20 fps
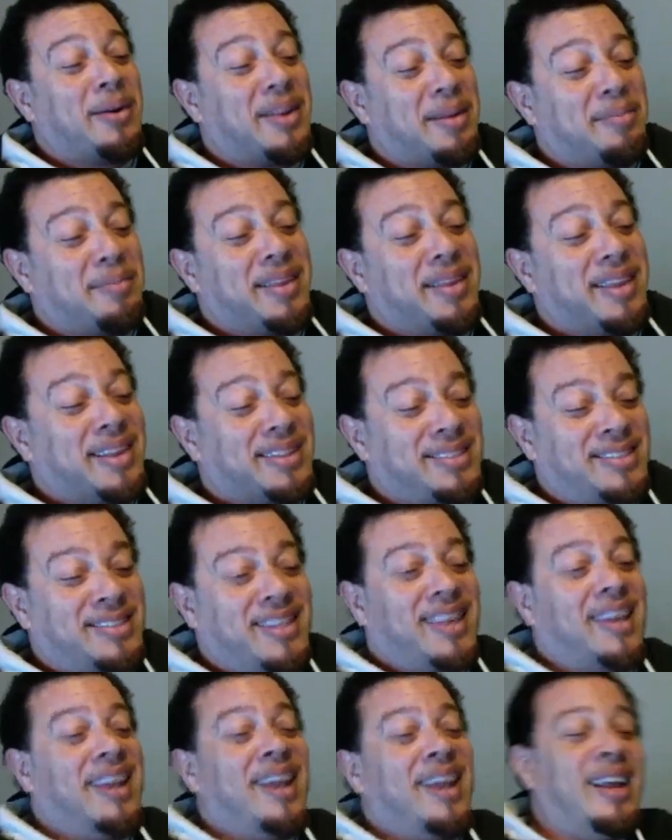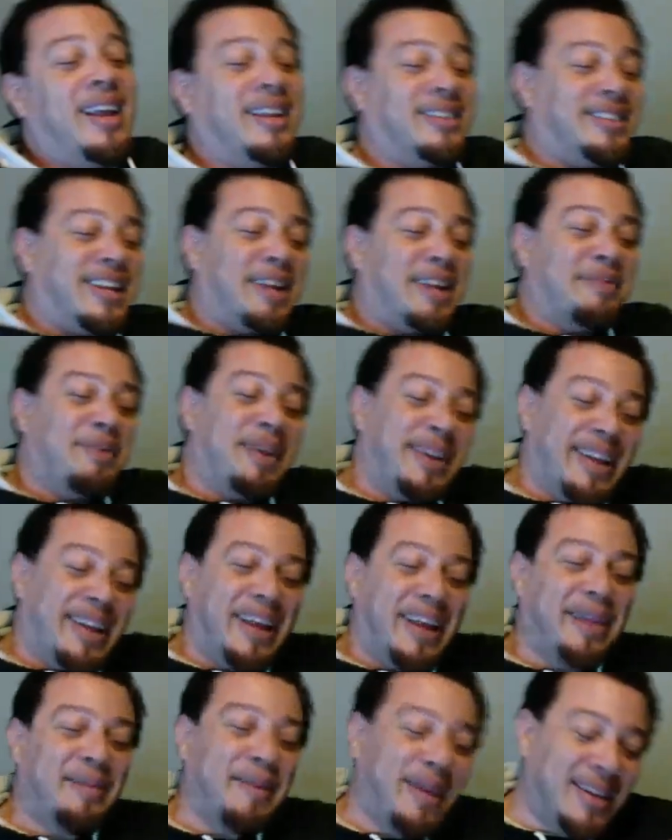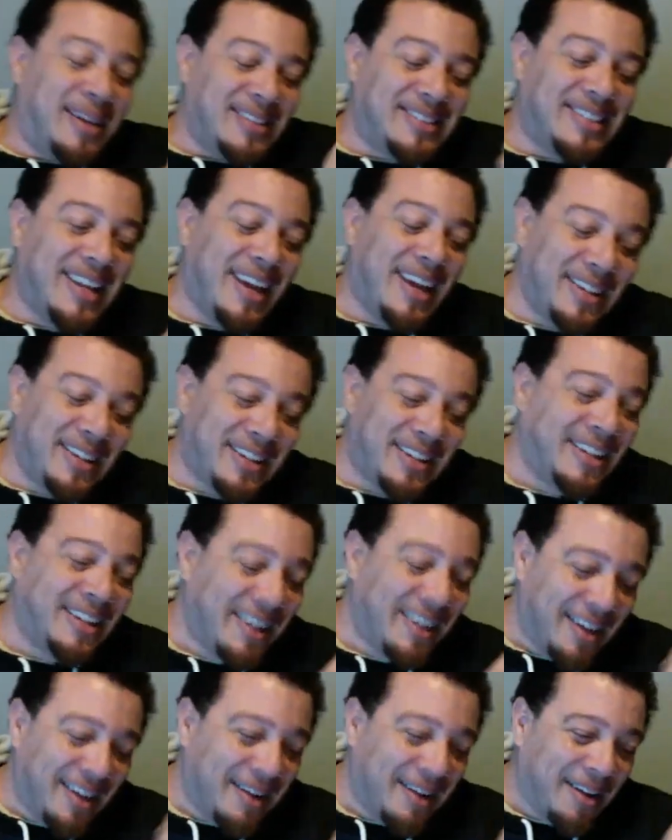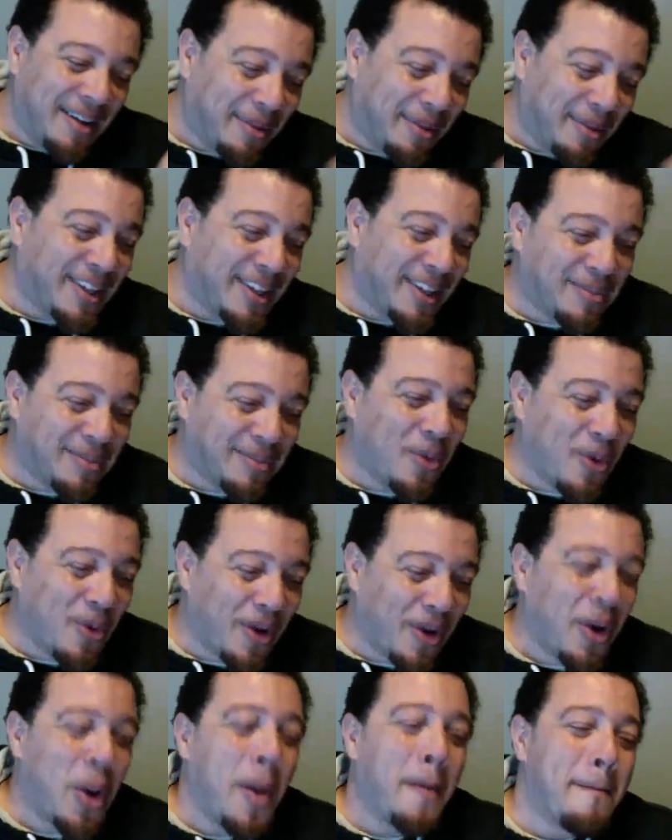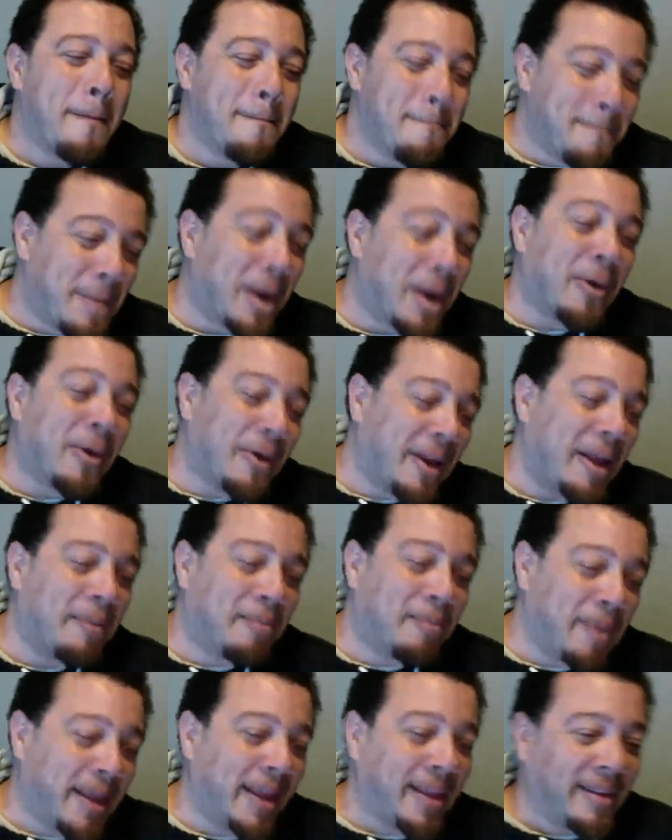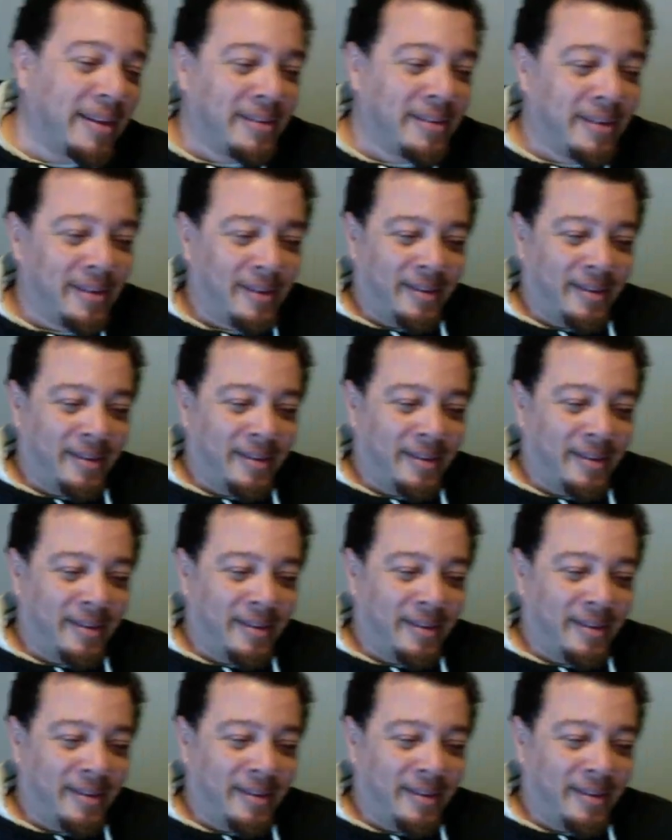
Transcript: them niggas. Take my damn ass down to Baltimore, burn them niggas.